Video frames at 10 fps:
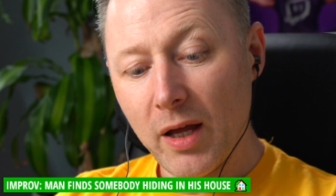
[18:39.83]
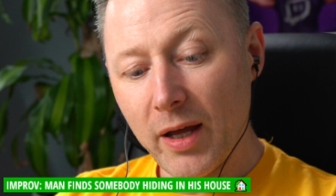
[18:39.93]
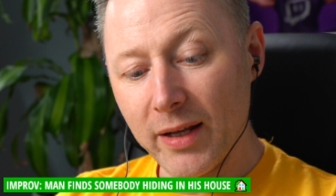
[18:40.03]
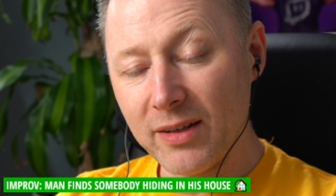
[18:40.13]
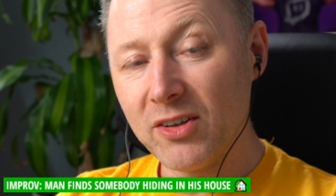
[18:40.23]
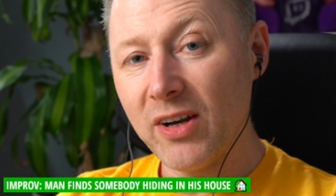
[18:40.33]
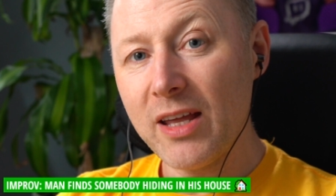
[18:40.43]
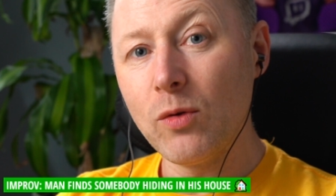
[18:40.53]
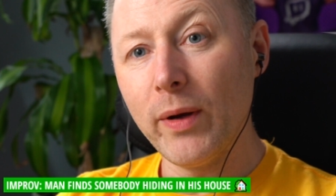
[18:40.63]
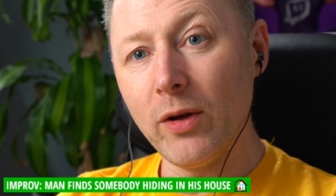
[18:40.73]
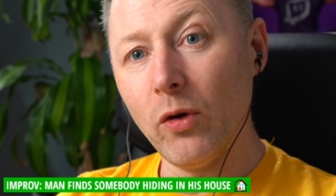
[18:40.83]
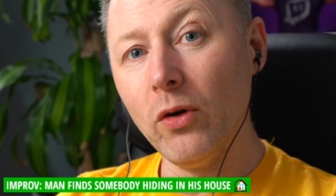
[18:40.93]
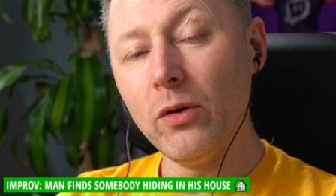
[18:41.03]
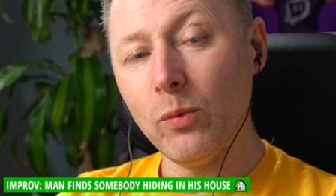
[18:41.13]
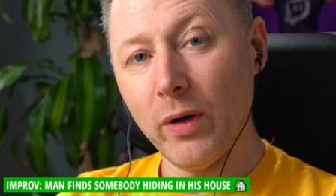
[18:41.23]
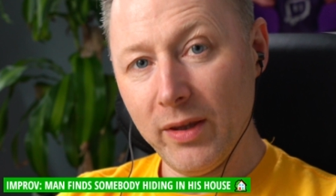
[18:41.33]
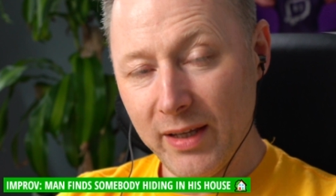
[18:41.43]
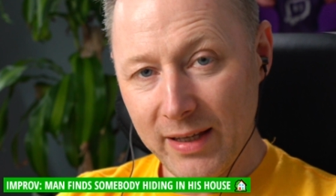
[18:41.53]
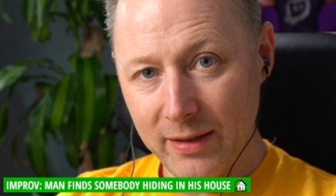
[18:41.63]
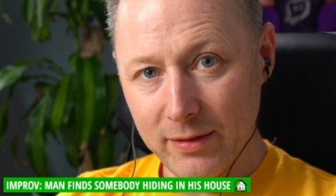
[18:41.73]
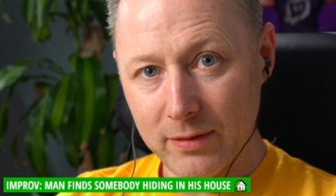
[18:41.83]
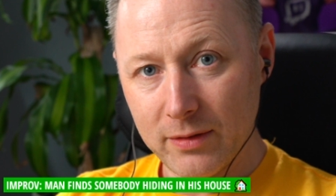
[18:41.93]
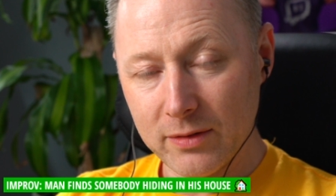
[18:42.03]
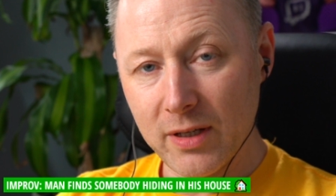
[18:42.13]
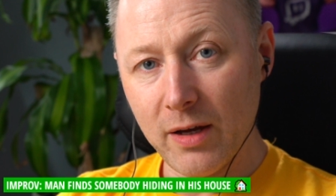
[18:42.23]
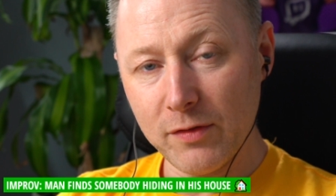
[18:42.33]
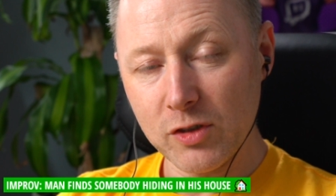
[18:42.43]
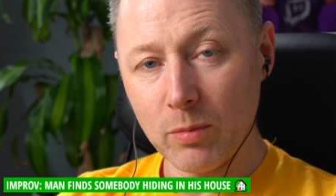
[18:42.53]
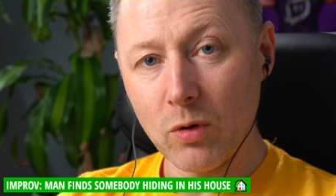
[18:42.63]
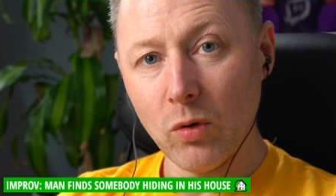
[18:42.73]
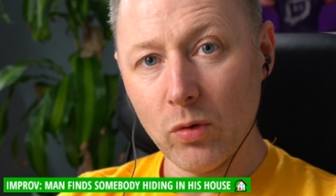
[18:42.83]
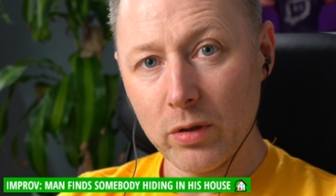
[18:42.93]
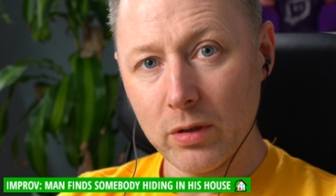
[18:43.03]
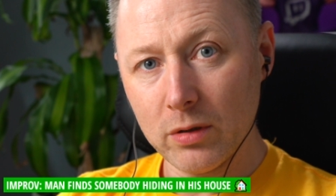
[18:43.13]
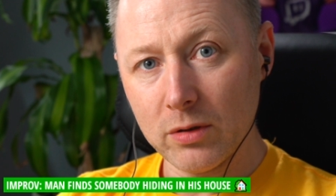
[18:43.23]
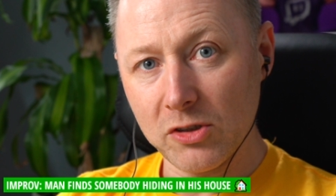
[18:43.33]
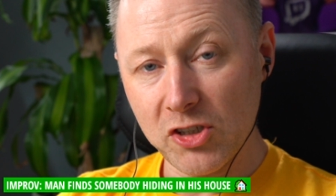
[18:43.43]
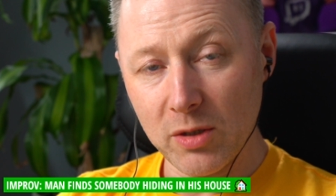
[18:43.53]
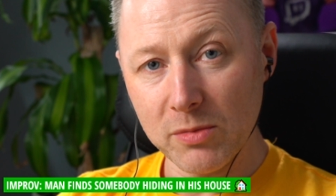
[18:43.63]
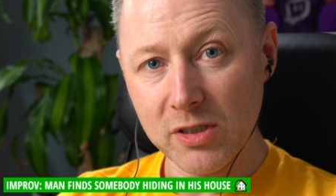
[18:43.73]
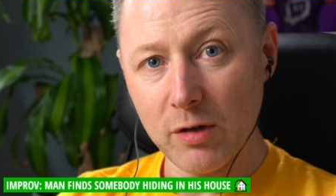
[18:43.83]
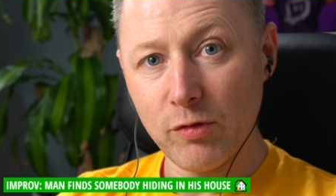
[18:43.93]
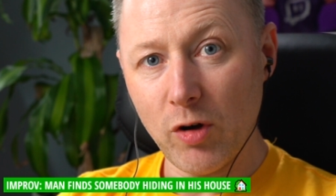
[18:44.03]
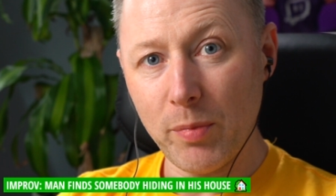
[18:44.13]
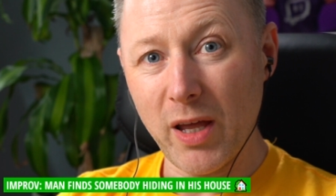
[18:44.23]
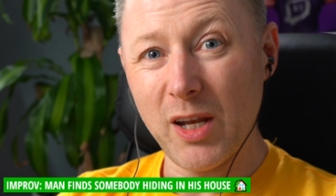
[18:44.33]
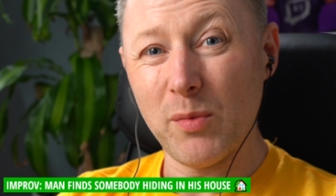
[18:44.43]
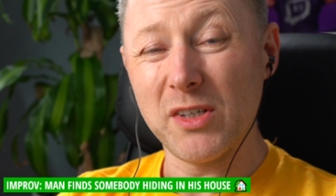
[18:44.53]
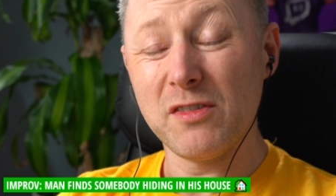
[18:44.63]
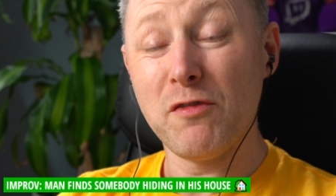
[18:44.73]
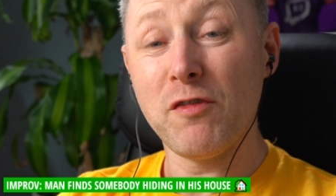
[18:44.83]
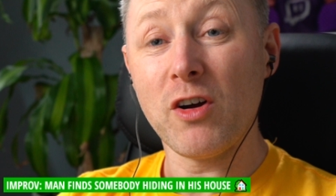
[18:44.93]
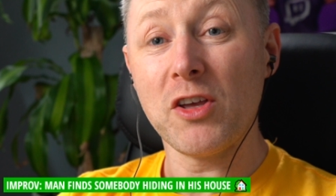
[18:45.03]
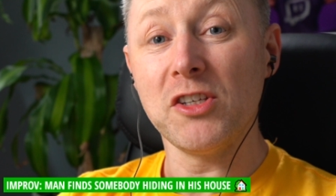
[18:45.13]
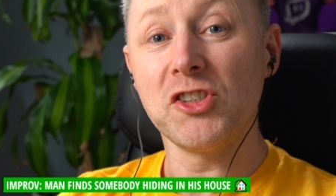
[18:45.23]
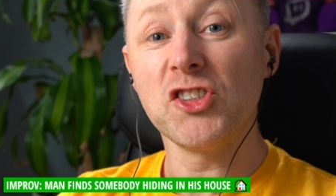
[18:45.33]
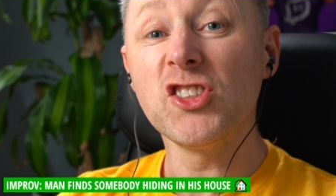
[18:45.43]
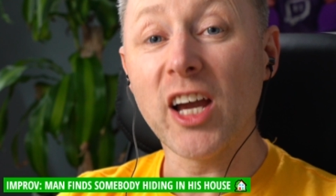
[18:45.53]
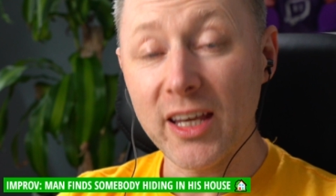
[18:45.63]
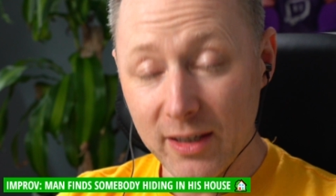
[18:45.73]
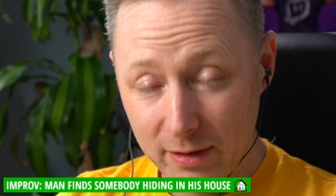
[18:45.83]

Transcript: And Craig went out one night to have some coke to cheer himself up, and it was fucking shite.